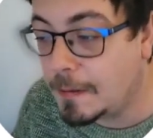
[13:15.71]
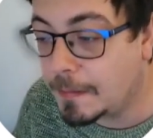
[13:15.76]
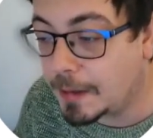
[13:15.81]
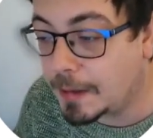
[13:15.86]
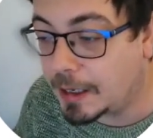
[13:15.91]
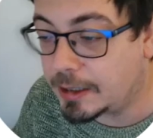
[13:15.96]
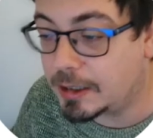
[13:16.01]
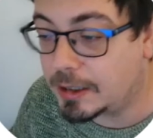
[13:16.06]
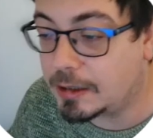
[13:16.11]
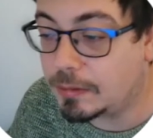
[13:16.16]

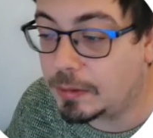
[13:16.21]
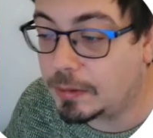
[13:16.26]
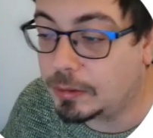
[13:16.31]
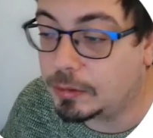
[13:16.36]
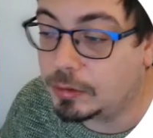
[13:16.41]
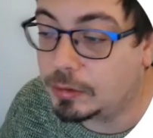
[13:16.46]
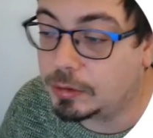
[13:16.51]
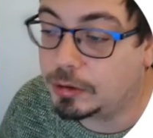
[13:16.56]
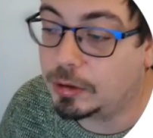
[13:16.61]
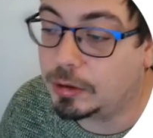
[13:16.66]
I just want
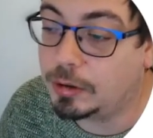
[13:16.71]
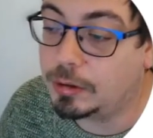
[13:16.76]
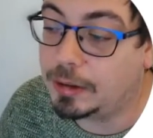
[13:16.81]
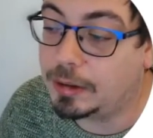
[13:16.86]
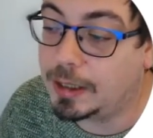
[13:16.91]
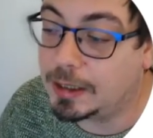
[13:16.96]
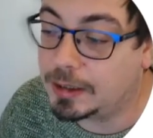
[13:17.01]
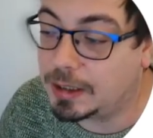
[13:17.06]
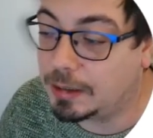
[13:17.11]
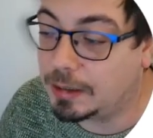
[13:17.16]
to show you the
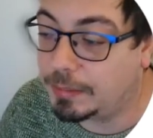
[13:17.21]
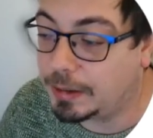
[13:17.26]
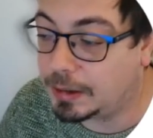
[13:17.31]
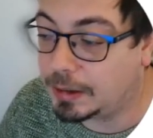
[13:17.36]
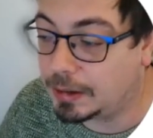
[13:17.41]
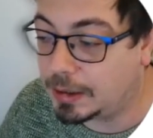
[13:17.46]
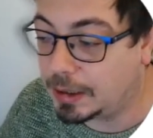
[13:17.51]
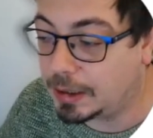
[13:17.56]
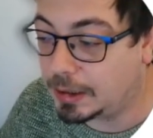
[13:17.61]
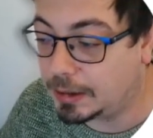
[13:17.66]

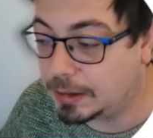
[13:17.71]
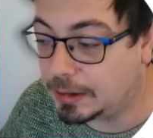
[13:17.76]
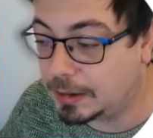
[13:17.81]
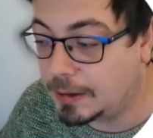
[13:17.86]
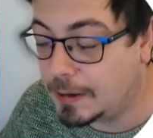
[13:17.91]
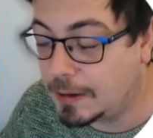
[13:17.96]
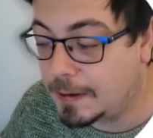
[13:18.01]
algebraic tricks